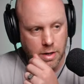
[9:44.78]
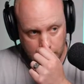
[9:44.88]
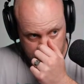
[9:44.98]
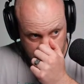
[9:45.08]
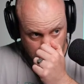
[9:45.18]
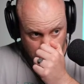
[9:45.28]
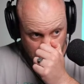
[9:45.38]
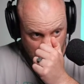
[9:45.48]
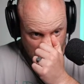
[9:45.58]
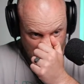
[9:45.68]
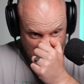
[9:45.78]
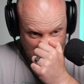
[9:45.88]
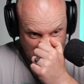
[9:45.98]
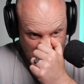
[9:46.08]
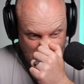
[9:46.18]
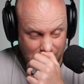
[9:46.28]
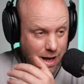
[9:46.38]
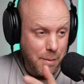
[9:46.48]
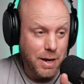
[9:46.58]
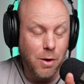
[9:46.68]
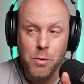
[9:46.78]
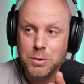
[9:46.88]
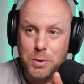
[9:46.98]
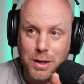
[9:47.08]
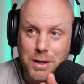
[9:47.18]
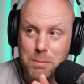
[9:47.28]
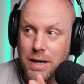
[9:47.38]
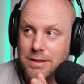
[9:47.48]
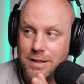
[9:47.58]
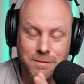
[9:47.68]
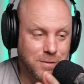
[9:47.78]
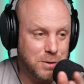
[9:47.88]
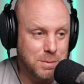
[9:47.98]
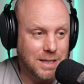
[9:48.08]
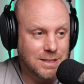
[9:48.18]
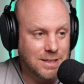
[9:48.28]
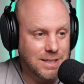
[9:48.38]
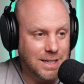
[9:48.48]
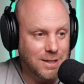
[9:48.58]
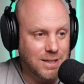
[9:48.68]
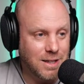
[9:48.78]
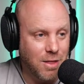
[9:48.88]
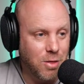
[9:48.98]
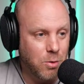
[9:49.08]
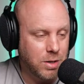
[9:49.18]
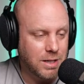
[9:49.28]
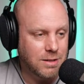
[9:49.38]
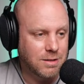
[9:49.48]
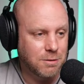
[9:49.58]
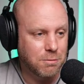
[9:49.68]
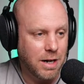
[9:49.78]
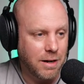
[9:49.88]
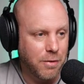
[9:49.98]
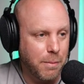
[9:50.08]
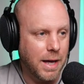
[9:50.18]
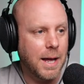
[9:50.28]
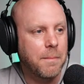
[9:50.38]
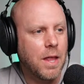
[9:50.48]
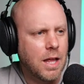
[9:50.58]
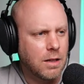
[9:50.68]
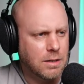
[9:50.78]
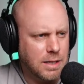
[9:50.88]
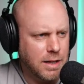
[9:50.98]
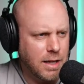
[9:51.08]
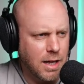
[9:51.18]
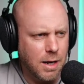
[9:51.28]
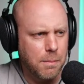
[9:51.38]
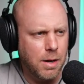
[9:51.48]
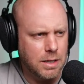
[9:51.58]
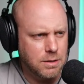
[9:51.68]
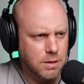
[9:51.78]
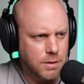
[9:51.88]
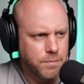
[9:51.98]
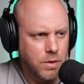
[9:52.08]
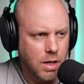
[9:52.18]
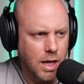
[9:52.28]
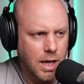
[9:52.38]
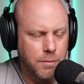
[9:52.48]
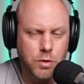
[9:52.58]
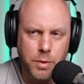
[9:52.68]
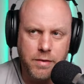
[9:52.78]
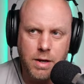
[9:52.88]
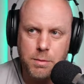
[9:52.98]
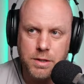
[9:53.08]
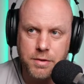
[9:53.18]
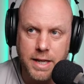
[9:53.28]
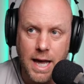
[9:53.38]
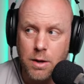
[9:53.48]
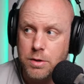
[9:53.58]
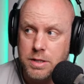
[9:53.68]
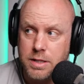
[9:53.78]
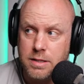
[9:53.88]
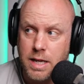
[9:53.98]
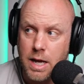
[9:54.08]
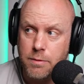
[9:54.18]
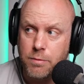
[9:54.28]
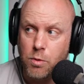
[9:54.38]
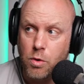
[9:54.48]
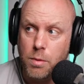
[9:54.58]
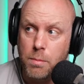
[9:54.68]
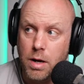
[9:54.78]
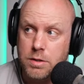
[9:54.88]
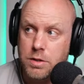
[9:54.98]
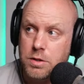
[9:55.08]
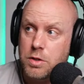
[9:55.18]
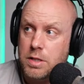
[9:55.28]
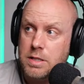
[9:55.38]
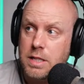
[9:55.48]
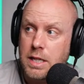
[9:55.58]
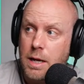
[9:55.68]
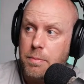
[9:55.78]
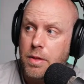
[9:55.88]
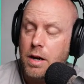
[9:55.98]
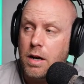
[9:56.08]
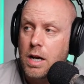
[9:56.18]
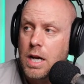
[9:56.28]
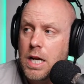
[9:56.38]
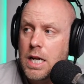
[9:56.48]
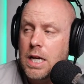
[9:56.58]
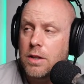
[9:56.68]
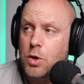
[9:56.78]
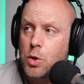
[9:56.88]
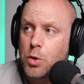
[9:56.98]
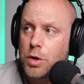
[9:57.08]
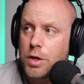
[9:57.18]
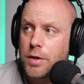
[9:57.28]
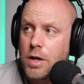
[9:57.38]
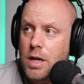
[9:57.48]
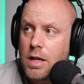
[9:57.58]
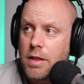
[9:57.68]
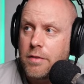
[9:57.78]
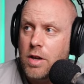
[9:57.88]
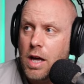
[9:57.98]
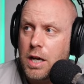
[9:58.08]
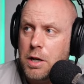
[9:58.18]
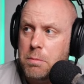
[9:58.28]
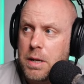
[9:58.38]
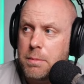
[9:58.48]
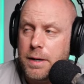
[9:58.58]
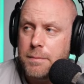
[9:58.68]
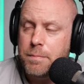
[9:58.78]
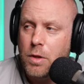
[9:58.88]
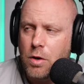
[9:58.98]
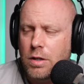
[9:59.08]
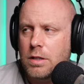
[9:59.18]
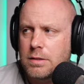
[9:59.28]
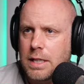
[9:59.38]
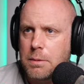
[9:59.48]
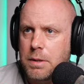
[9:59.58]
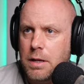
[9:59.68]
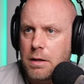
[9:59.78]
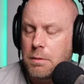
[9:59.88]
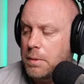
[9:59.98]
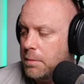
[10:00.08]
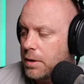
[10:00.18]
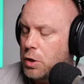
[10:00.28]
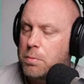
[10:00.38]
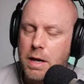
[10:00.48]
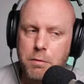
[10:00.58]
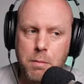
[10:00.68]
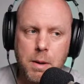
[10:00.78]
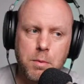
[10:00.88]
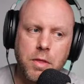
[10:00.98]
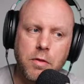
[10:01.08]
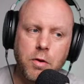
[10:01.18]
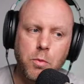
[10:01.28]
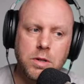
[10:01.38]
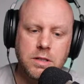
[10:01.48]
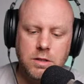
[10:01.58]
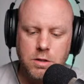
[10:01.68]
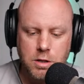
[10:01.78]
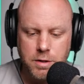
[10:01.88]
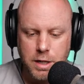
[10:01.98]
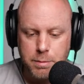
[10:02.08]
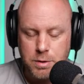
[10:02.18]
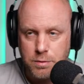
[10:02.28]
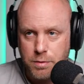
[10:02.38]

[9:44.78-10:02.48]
So, I mean, I always want to look at my stuff first, but let's just take a look at the Tholians right off the bat. Looks like they got a monster. So we have a number of different counters in this game for monsters. You can see up there in the corner, they've got an amoeba, or it looks like an amoeba. You may remember that there was a Star Trek episode from